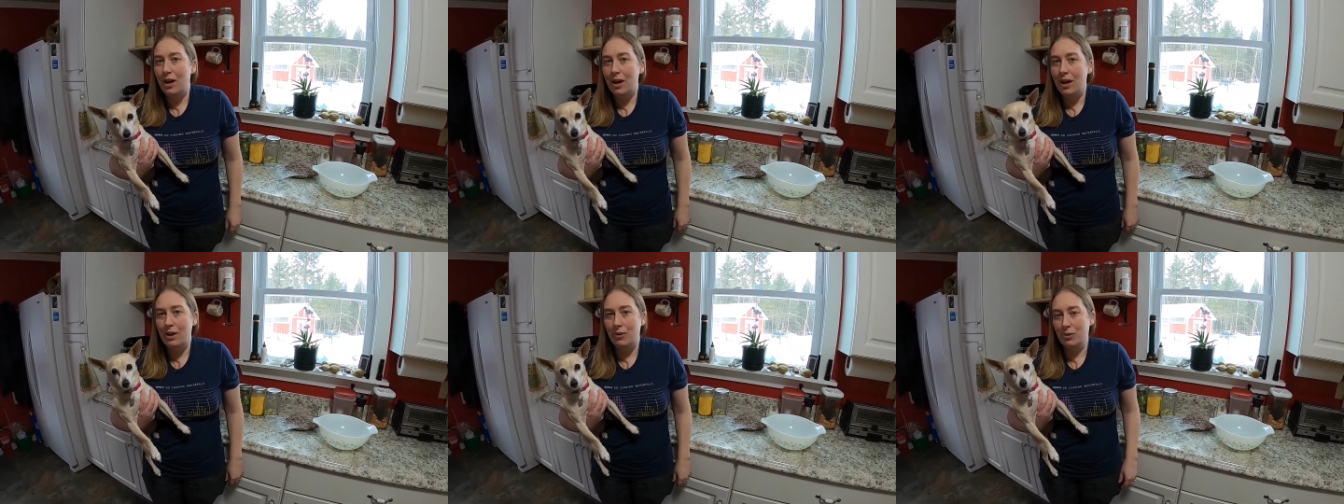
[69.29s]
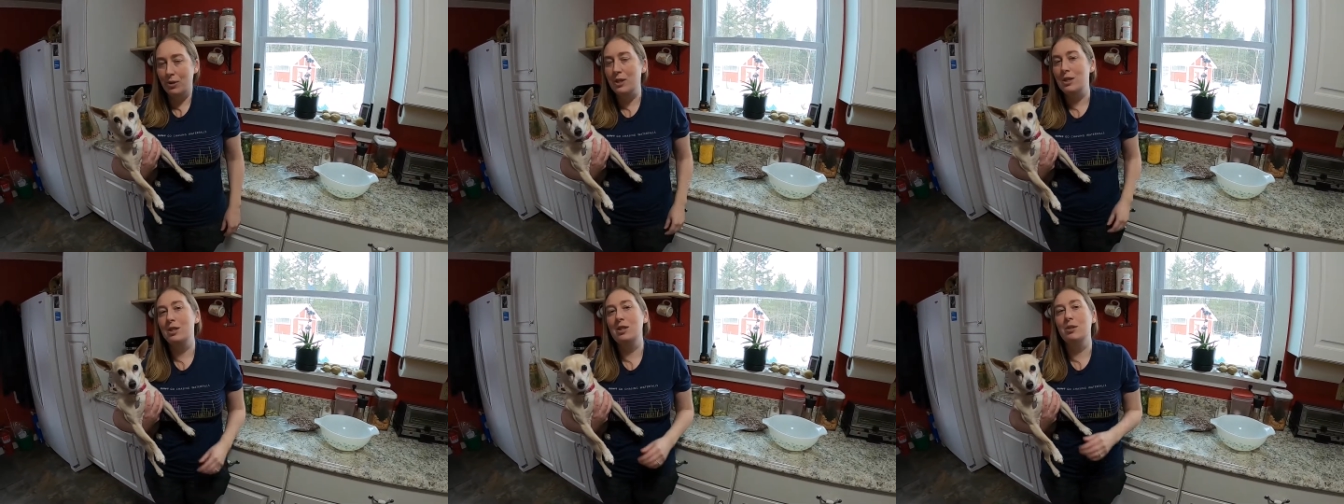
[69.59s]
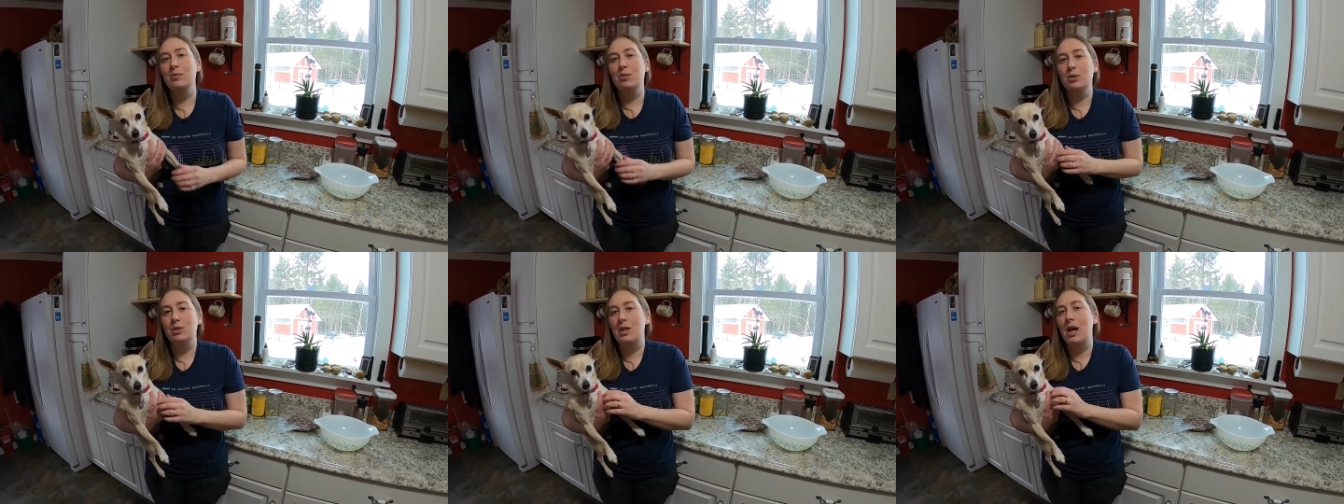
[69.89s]
a
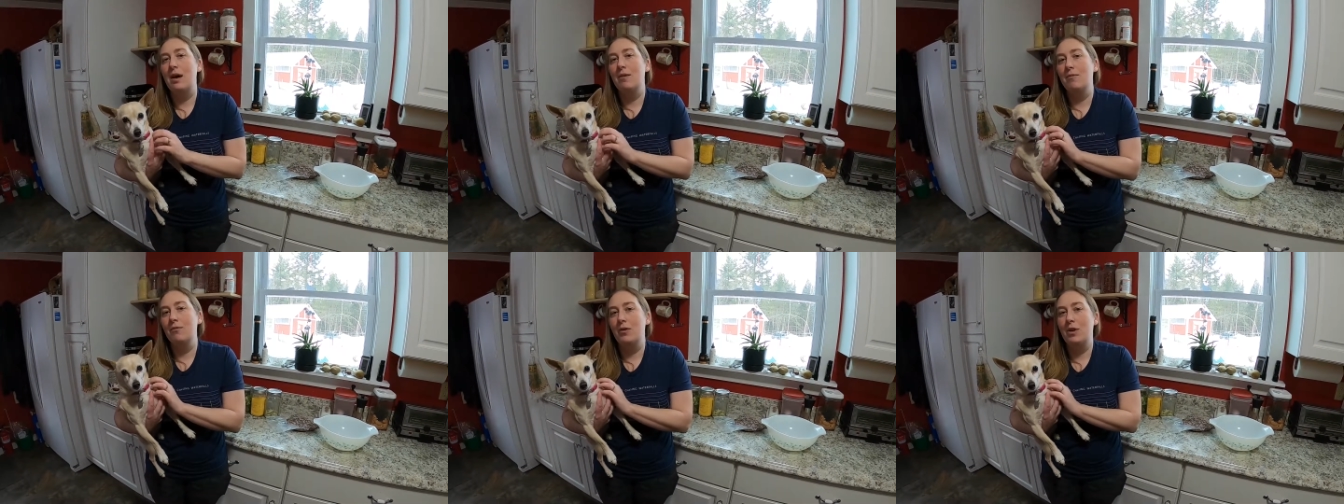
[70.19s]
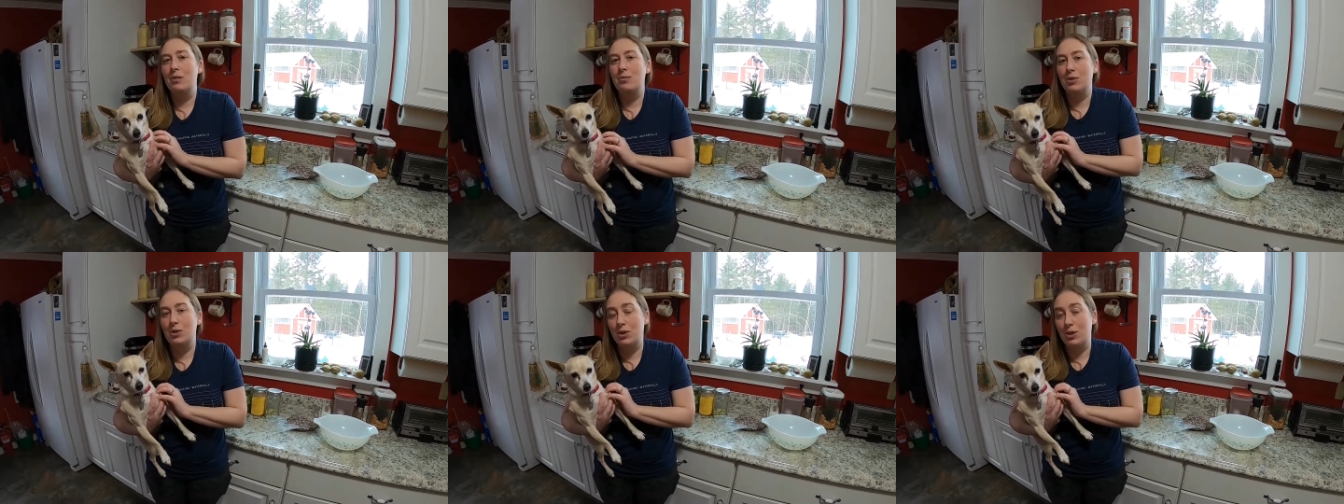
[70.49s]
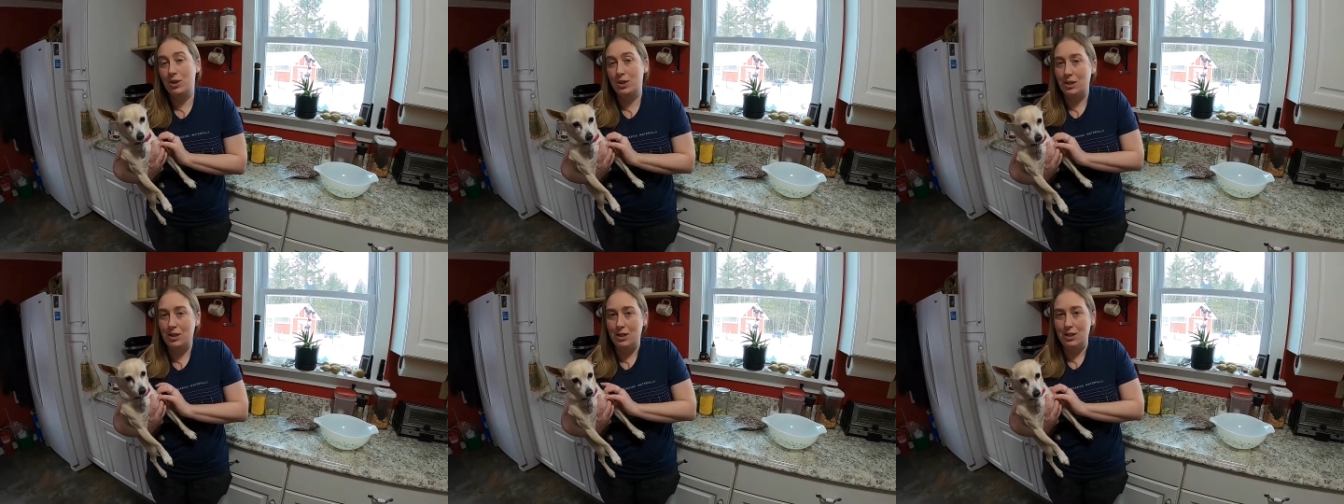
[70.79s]
reasonable time frame so
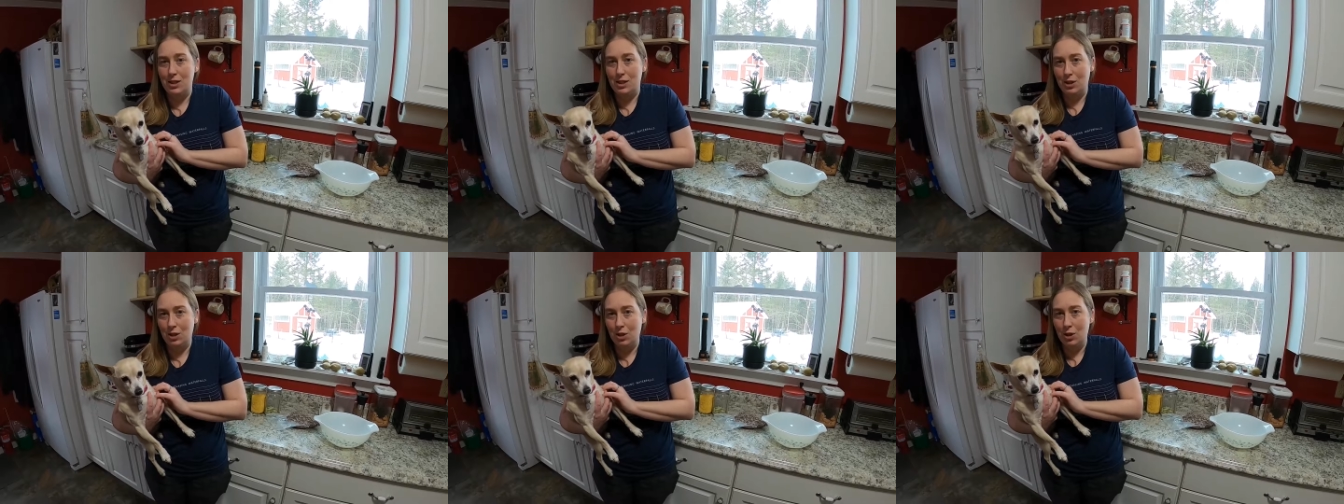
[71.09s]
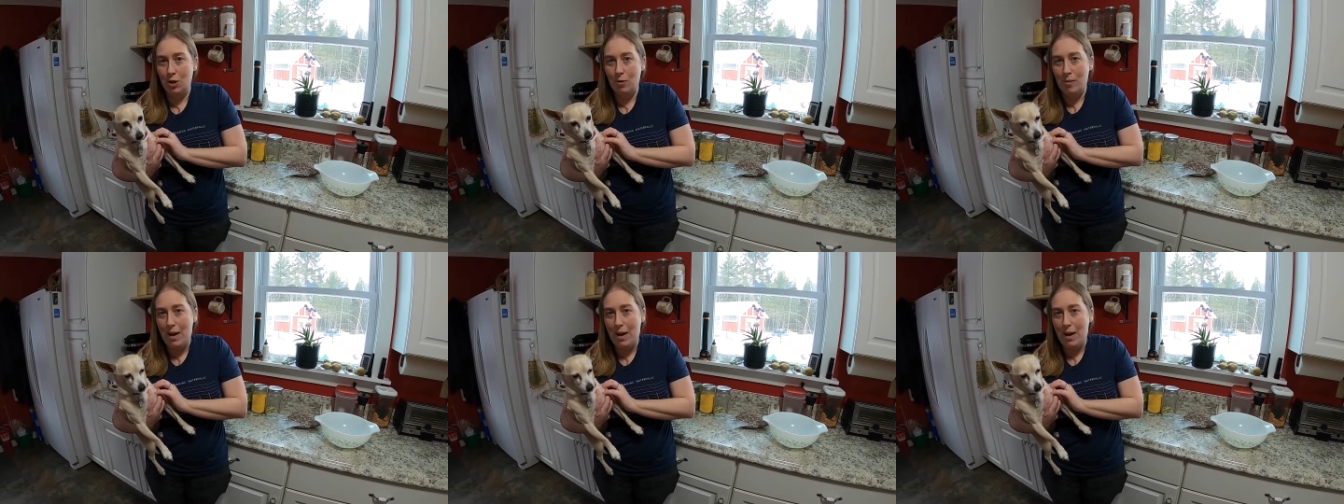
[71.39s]
that it didn't go